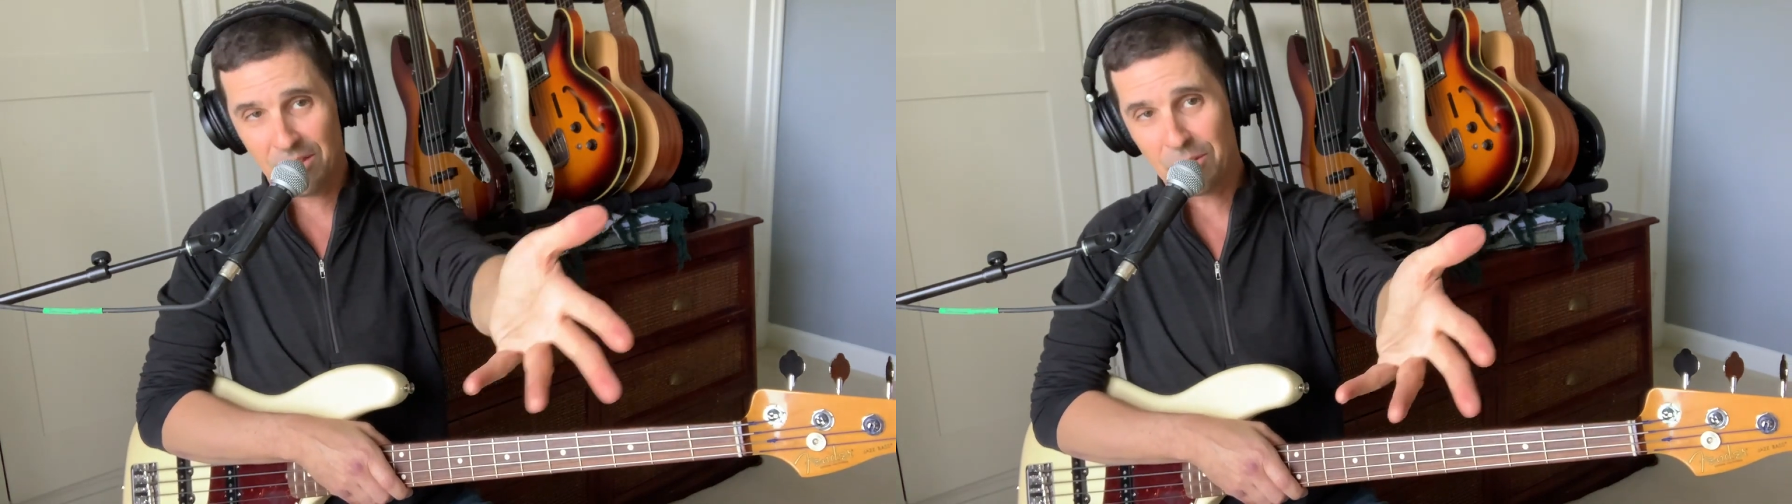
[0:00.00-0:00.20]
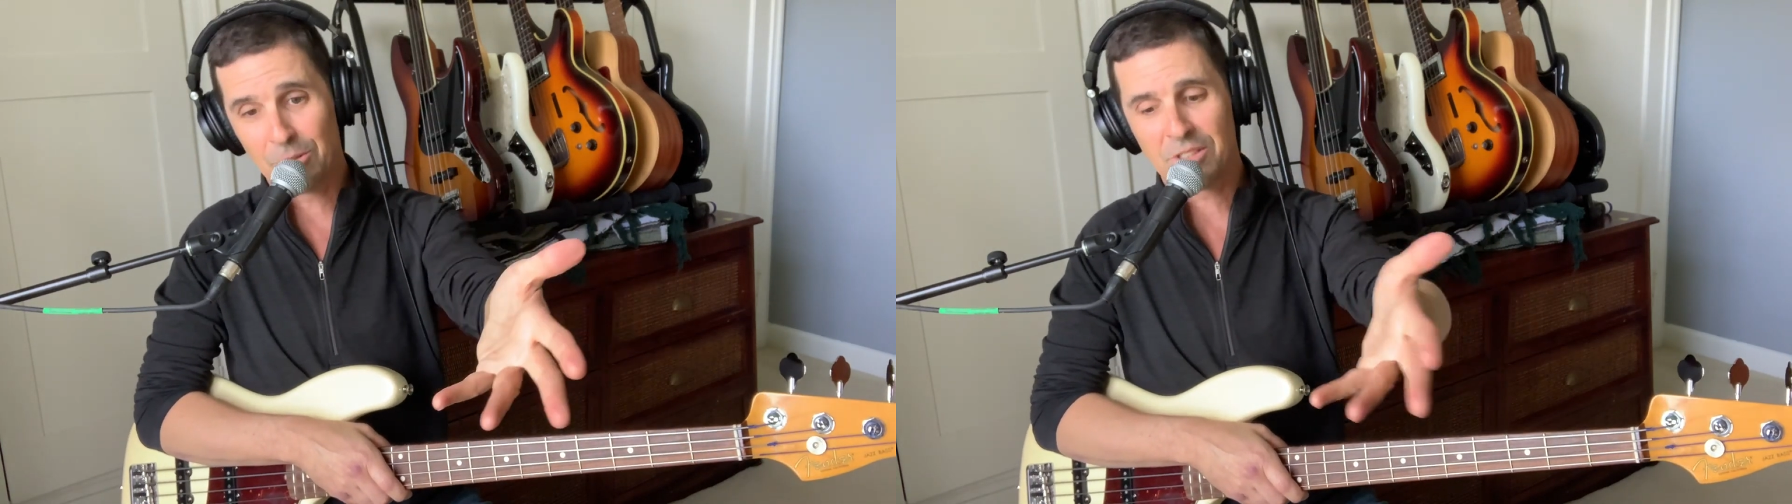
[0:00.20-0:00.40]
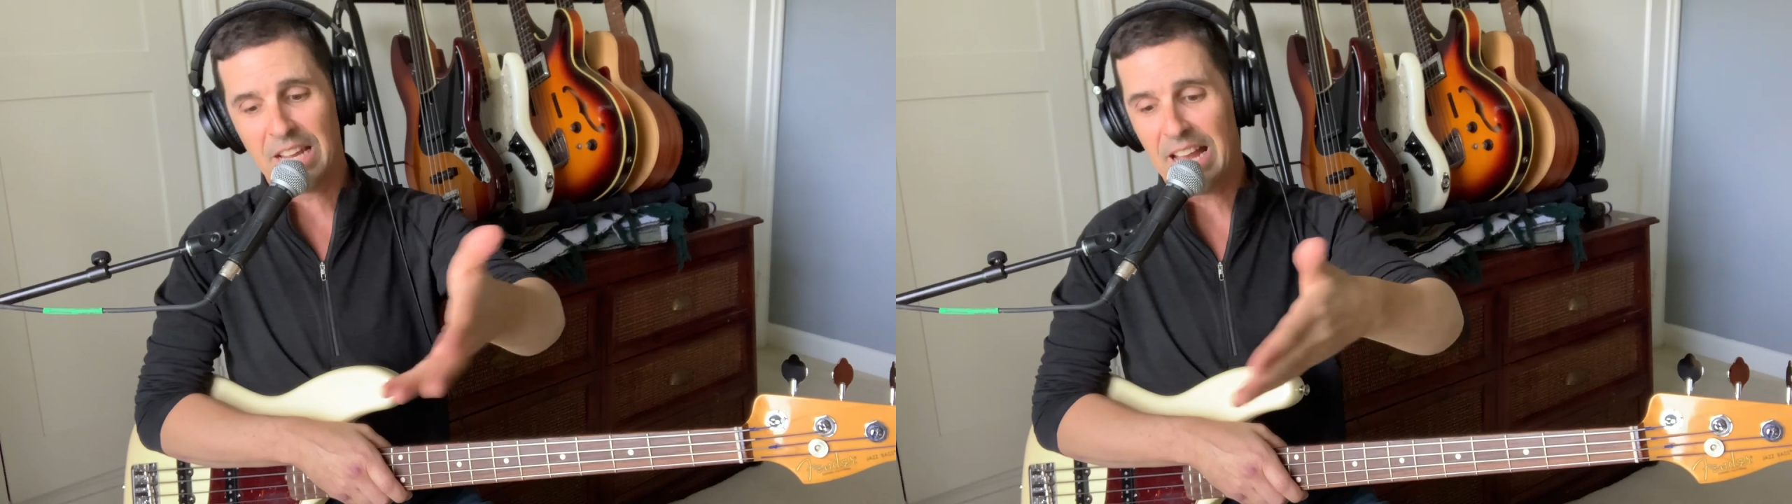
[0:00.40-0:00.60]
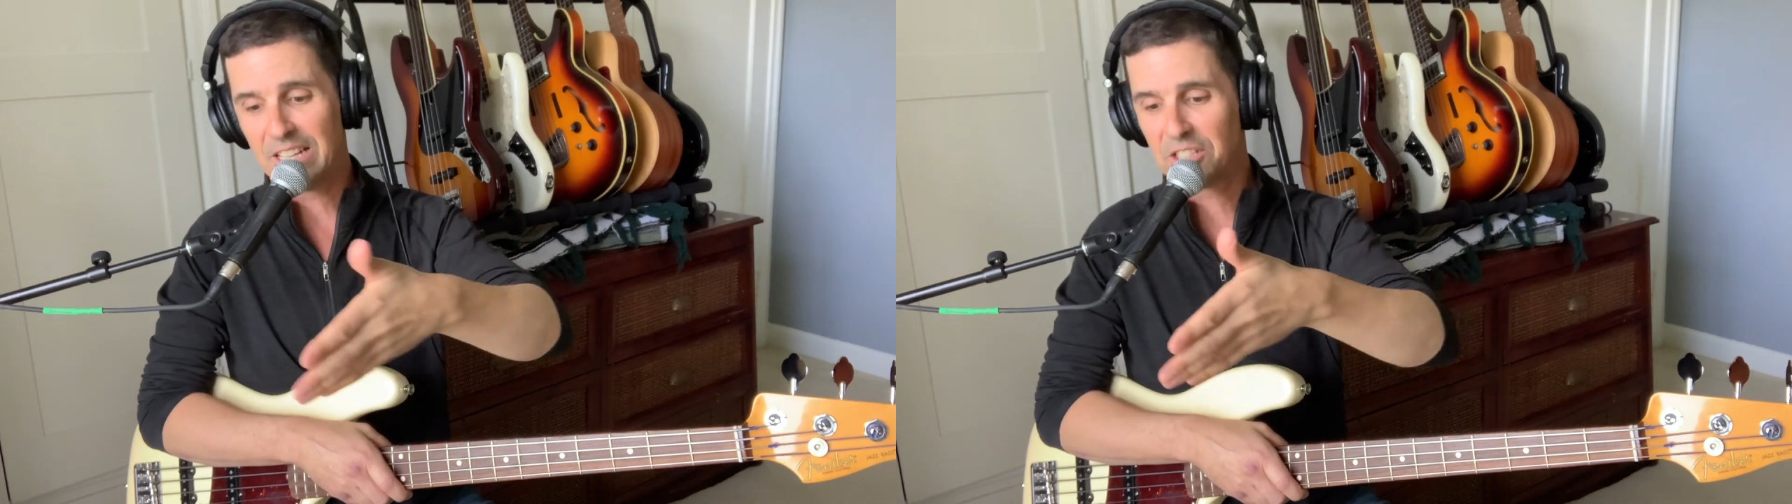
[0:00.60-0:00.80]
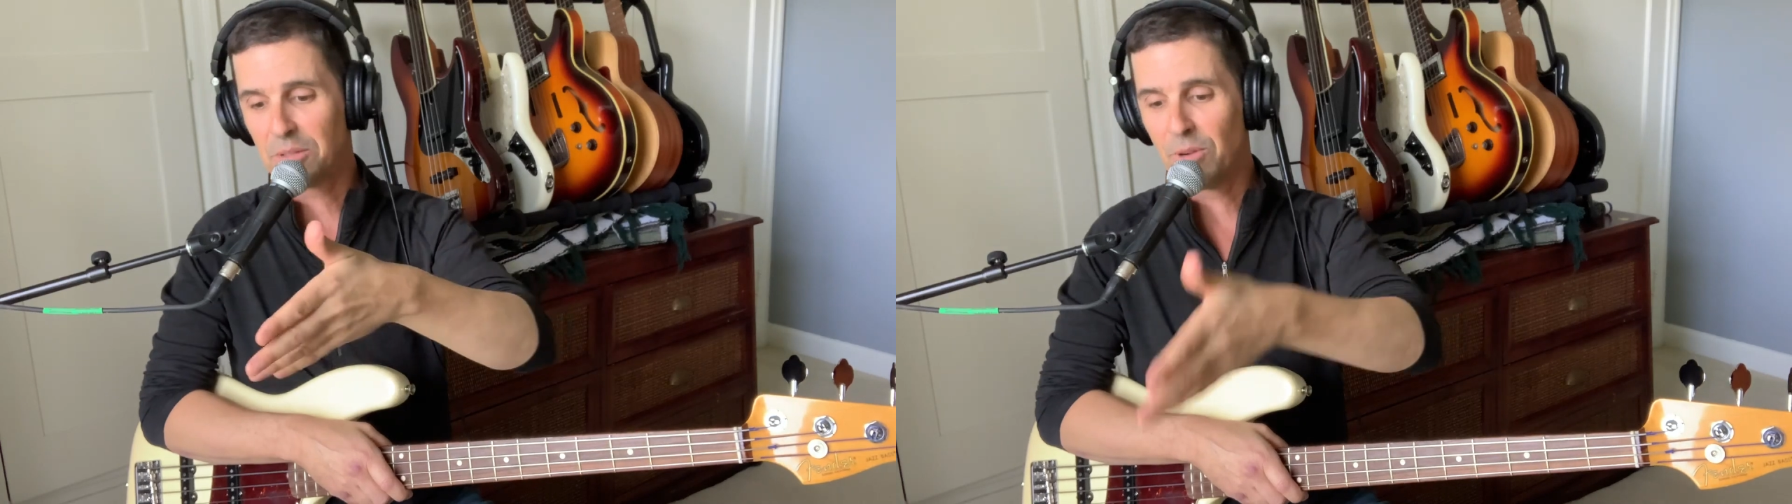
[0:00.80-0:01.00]

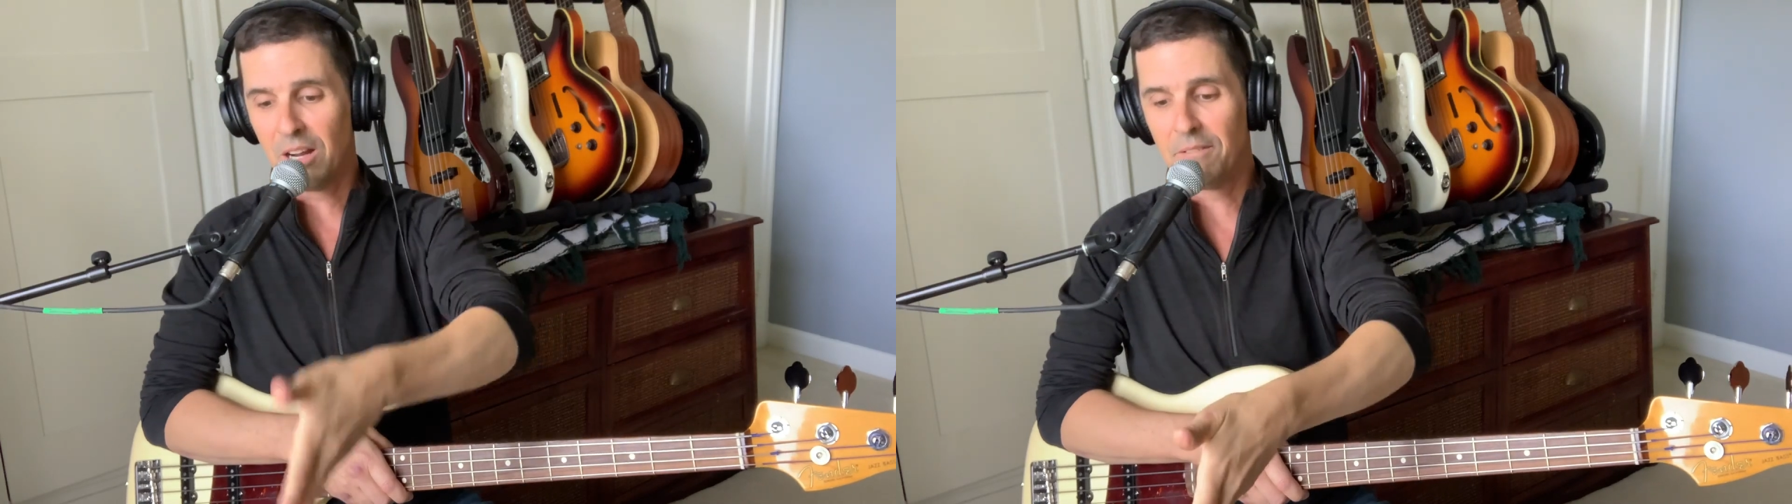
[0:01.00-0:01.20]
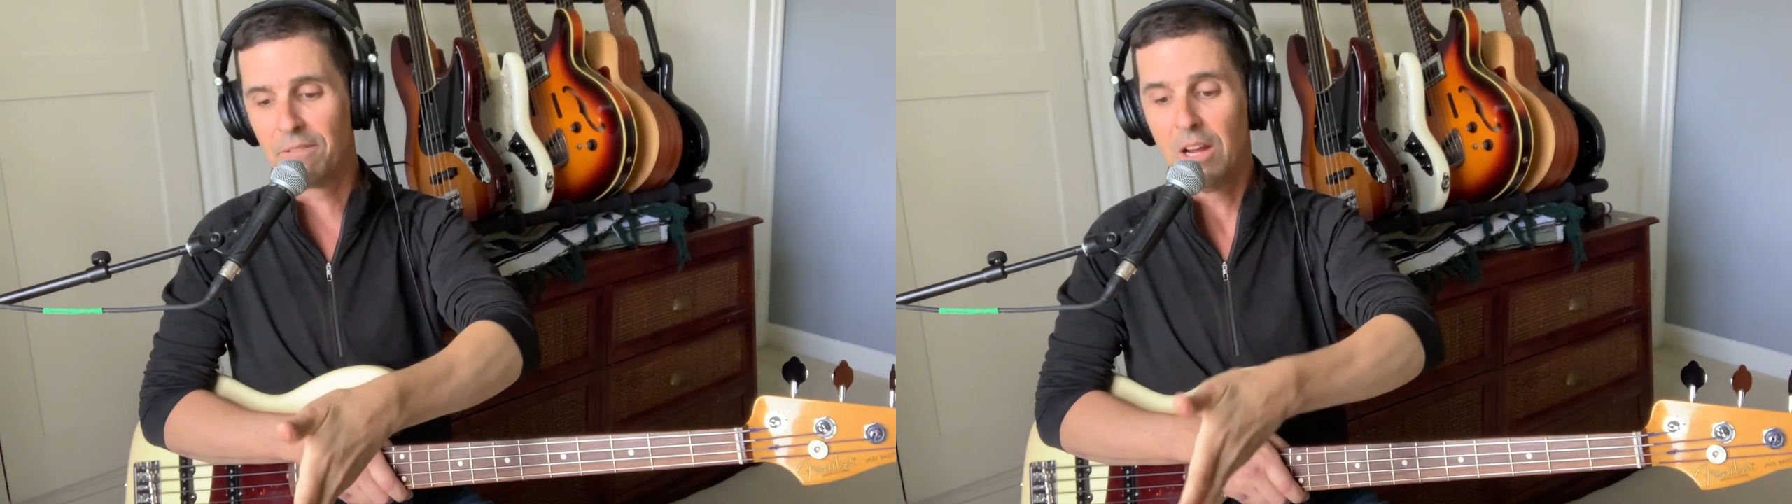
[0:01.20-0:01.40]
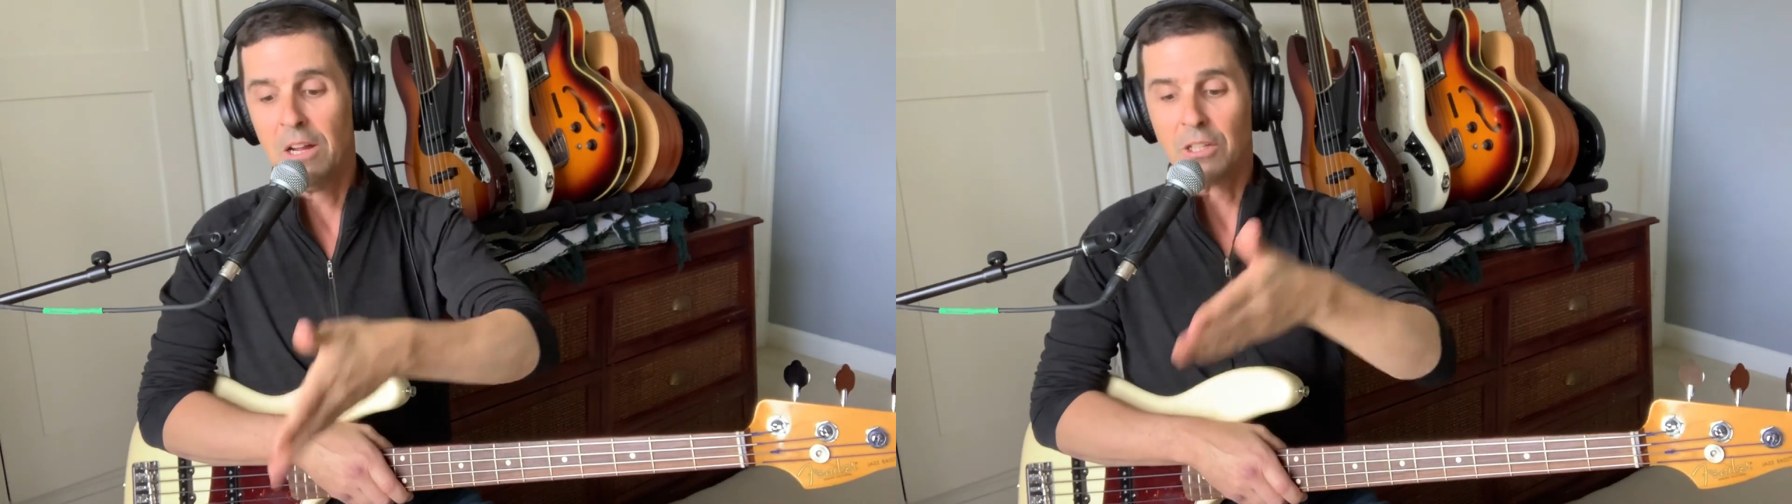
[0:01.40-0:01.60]
enthusiasm of,